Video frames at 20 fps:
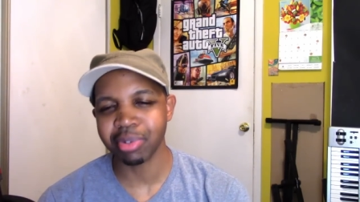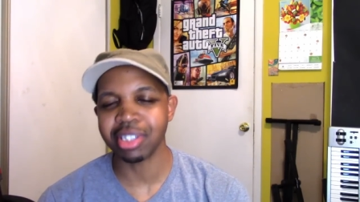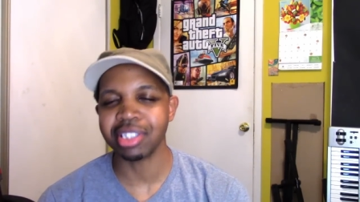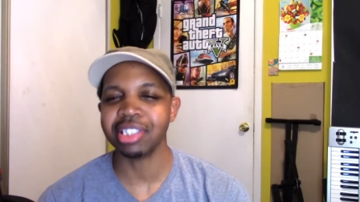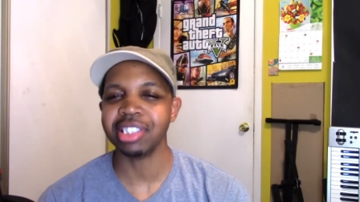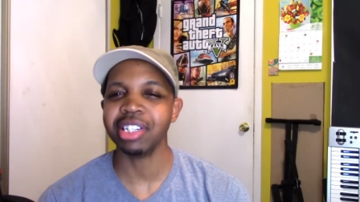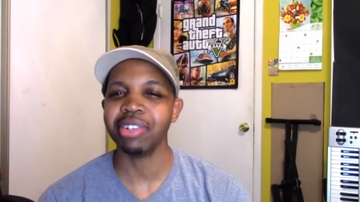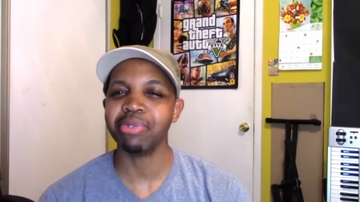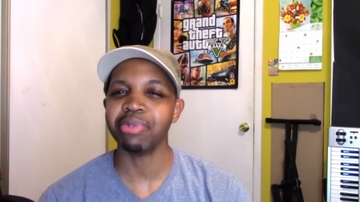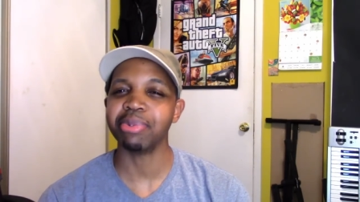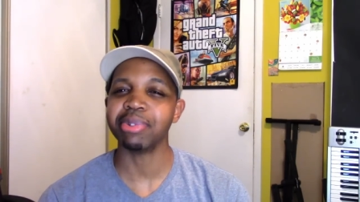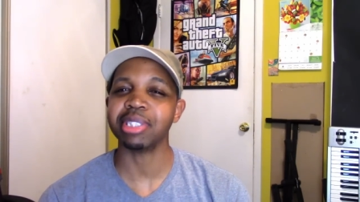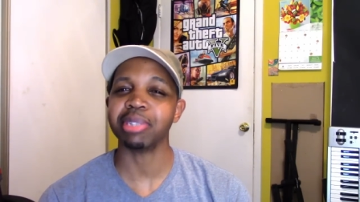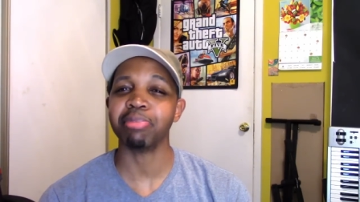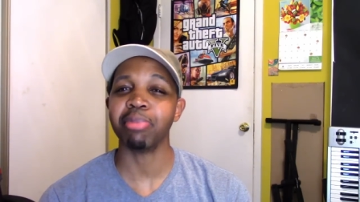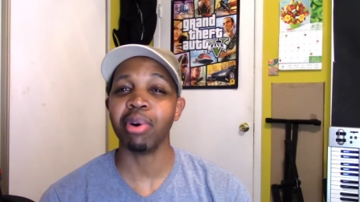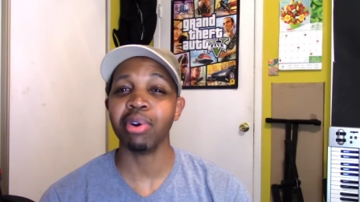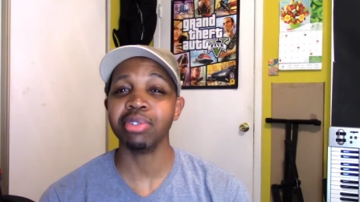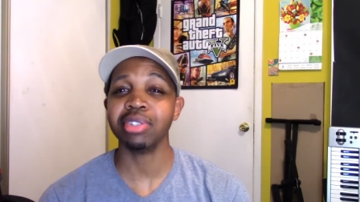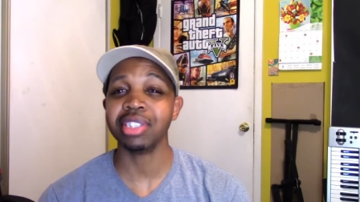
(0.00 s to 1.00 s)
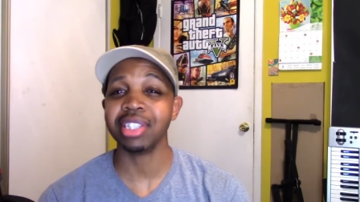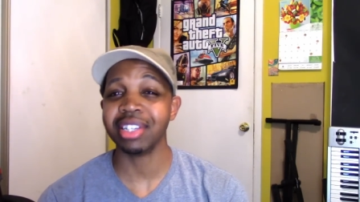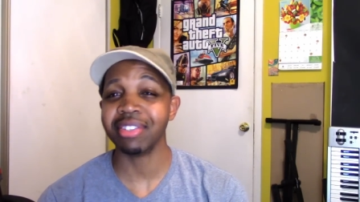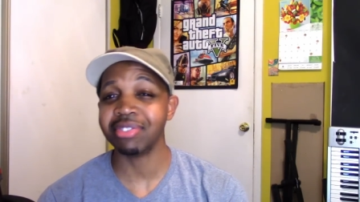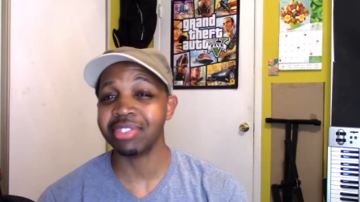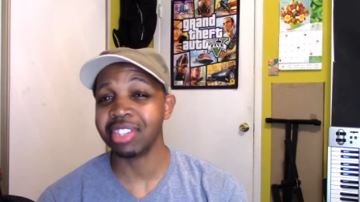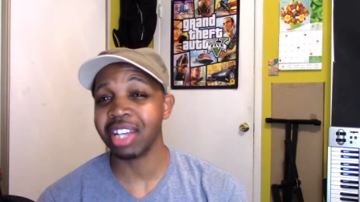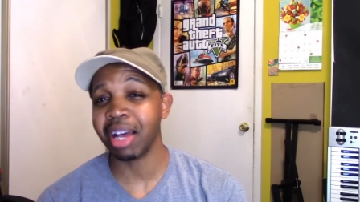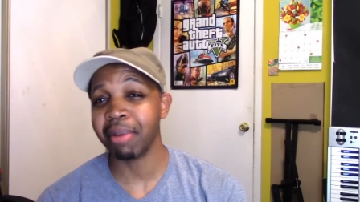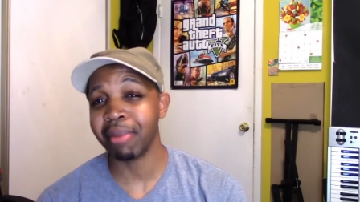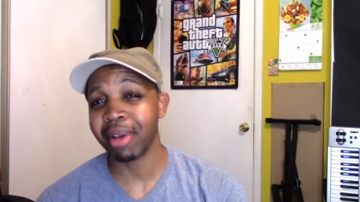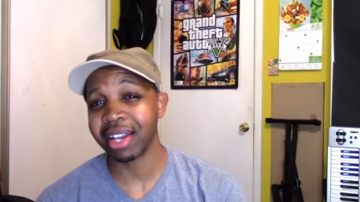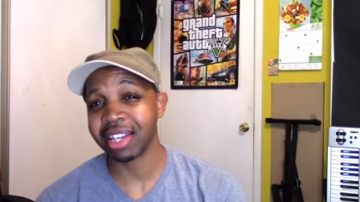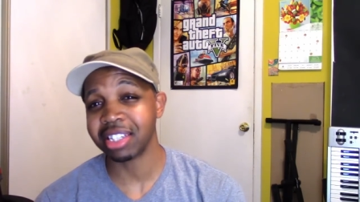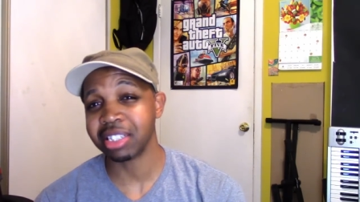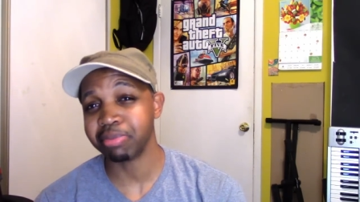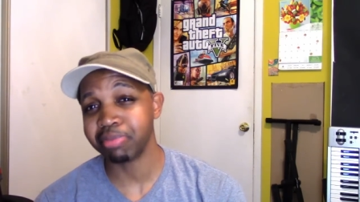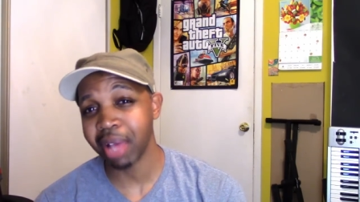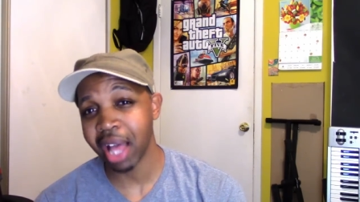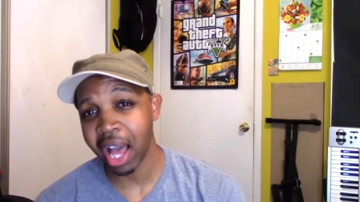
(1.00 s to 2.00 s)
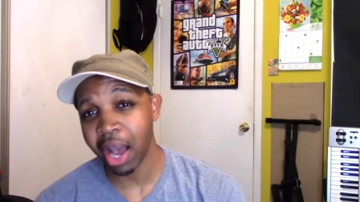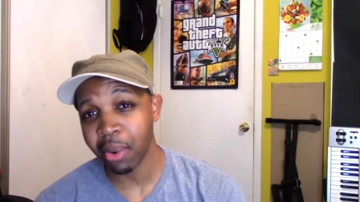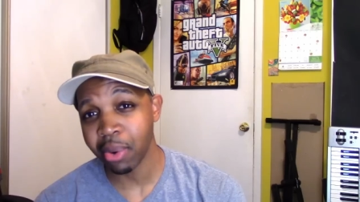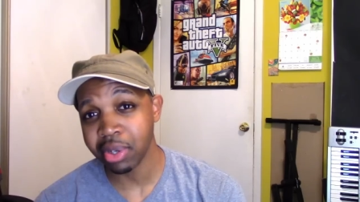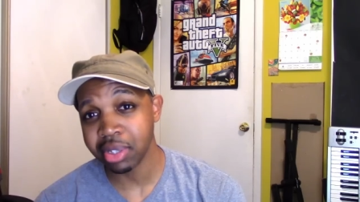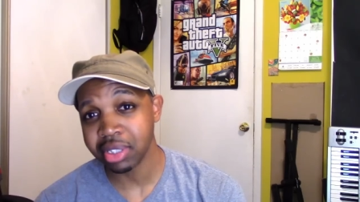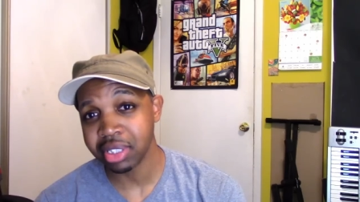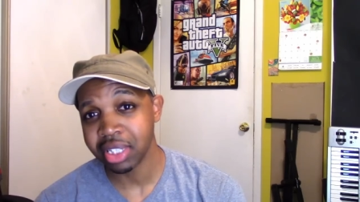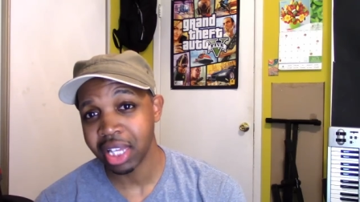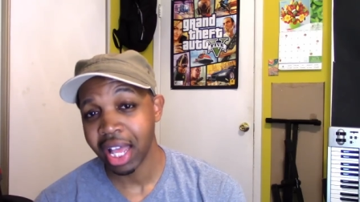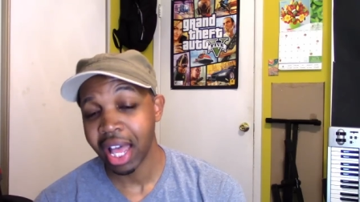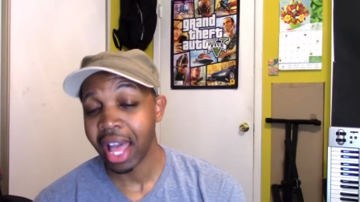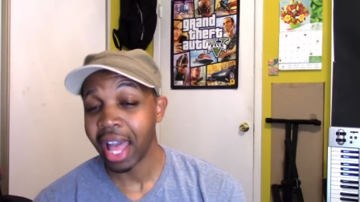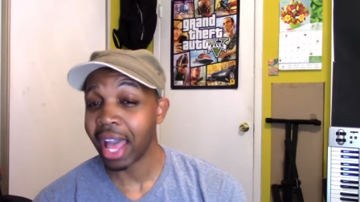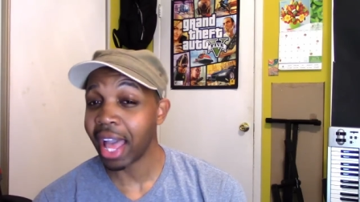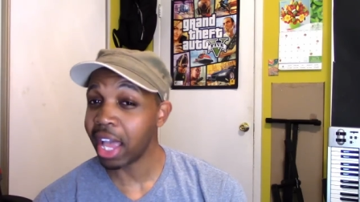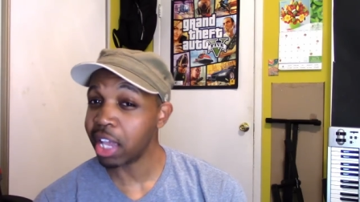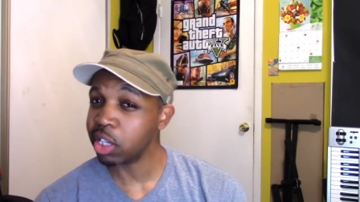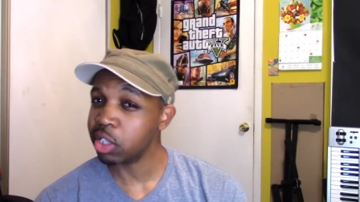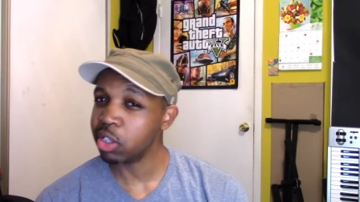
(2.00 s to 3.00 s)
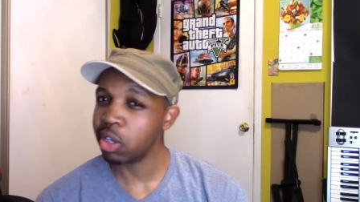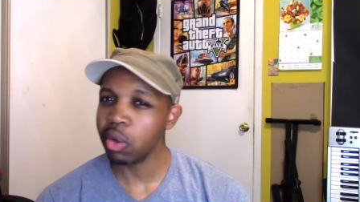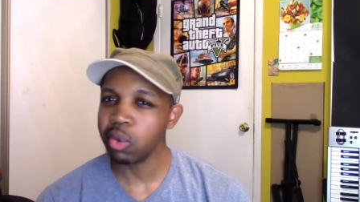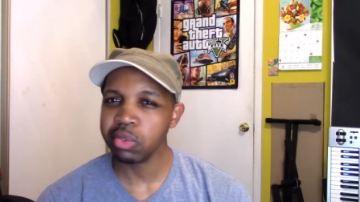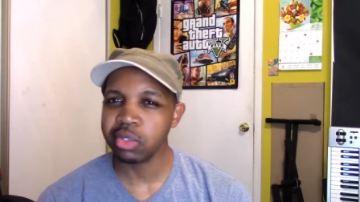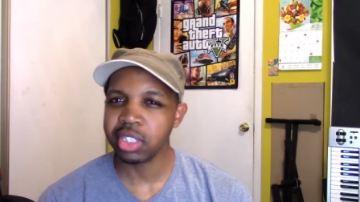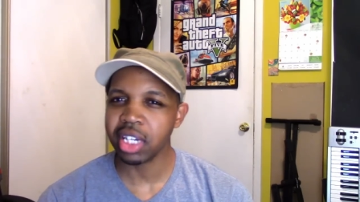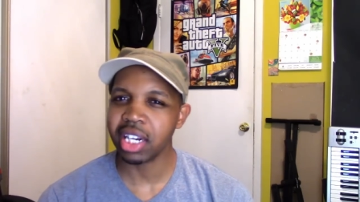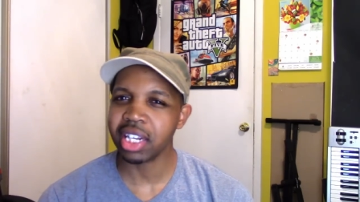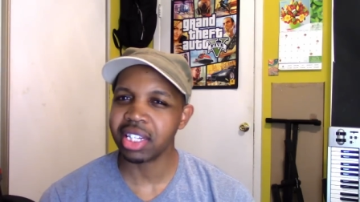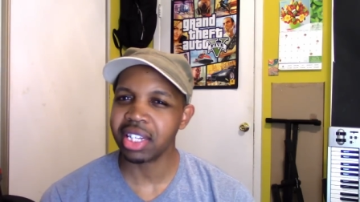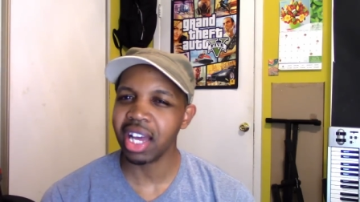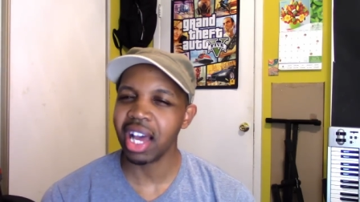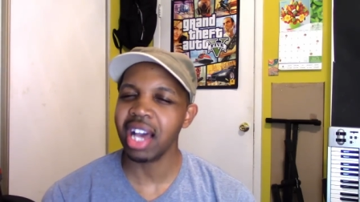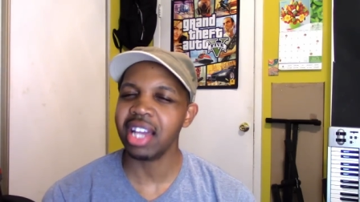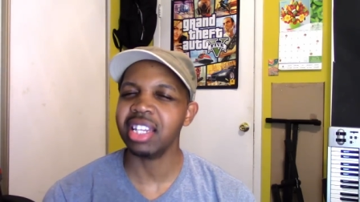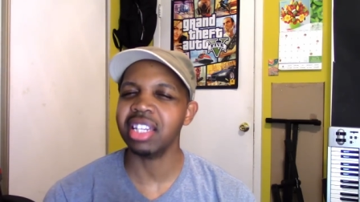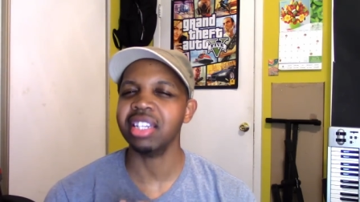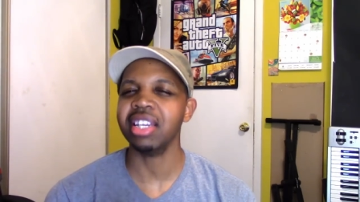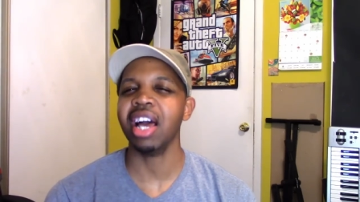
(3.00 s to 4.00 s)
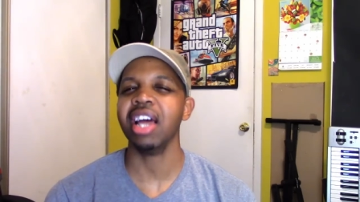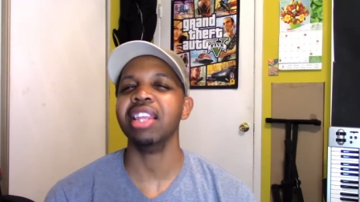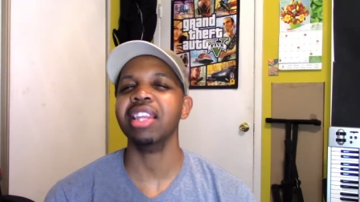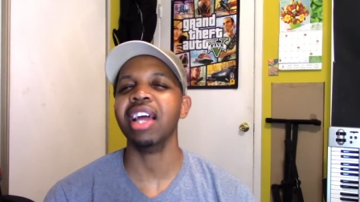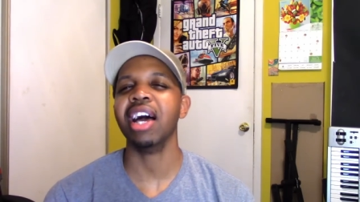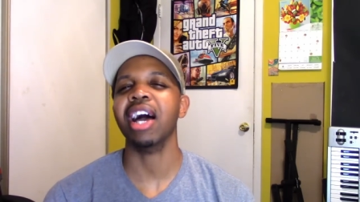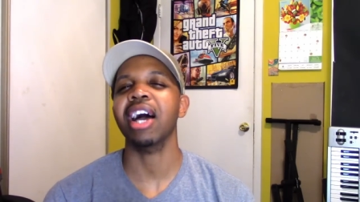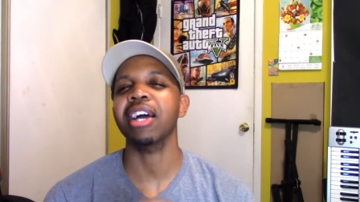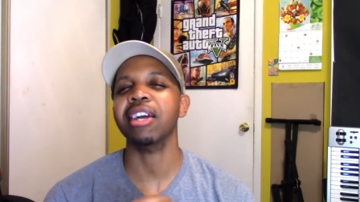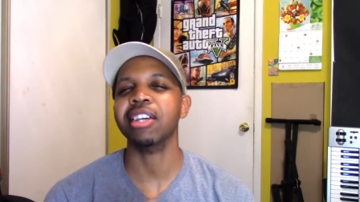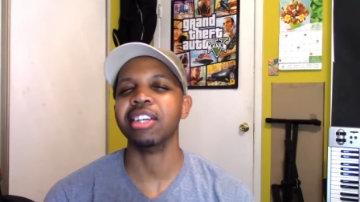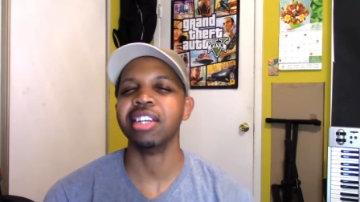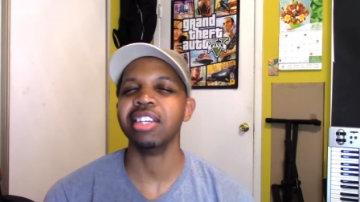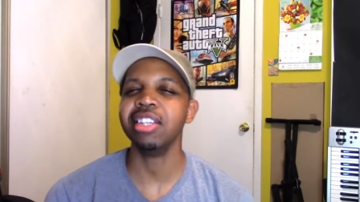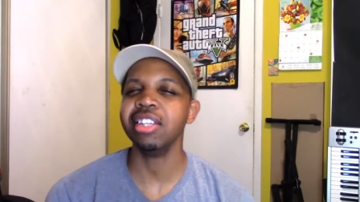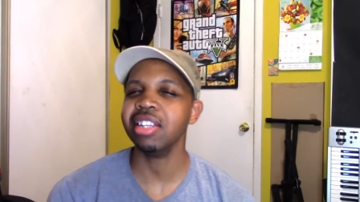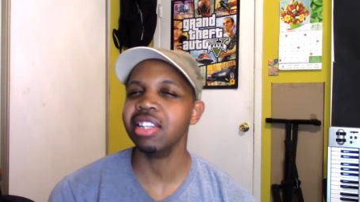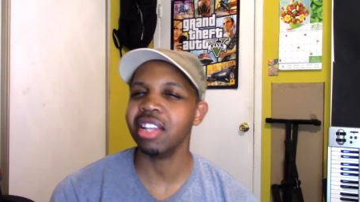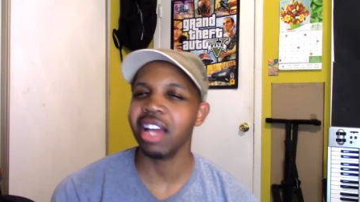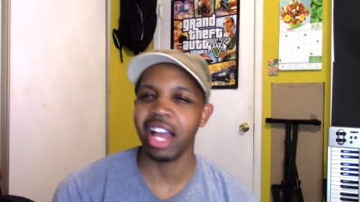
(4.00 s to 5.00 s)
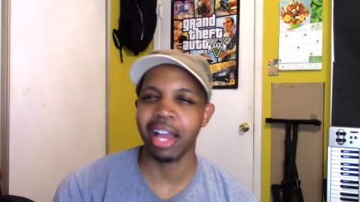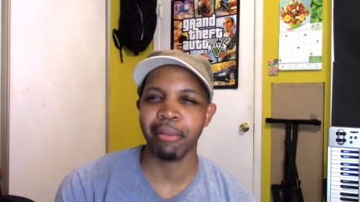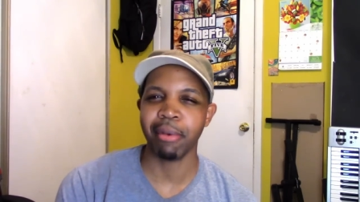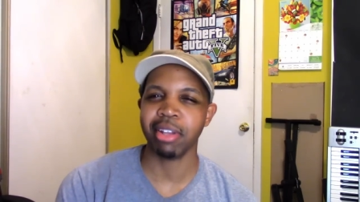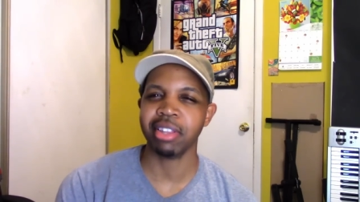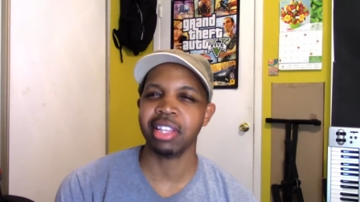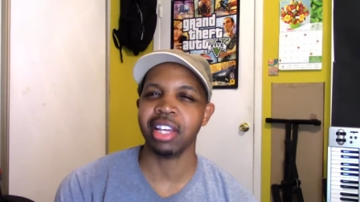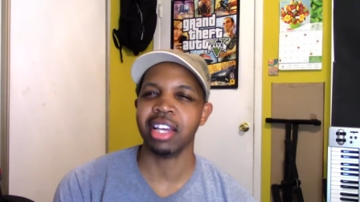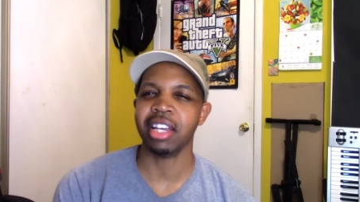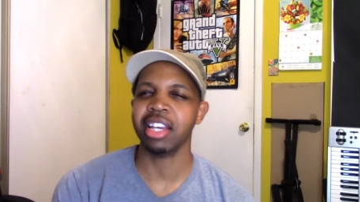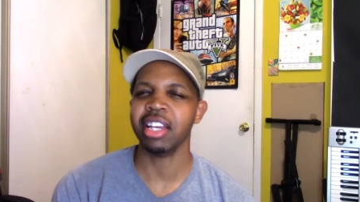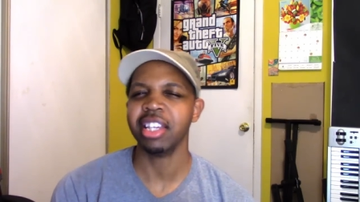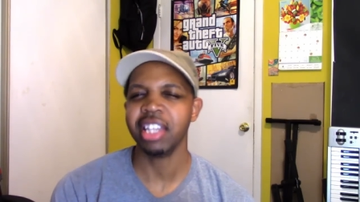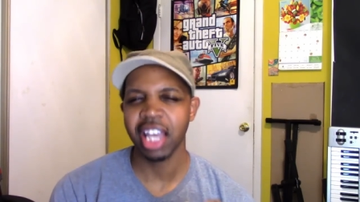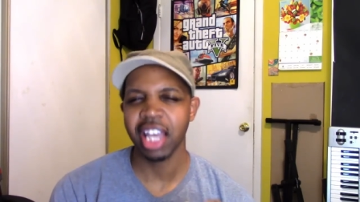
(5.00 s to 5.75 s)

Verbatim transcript: The serum was supposed to give John back his powers, and you know Jedikiah did not lie. He didn't lie about that. It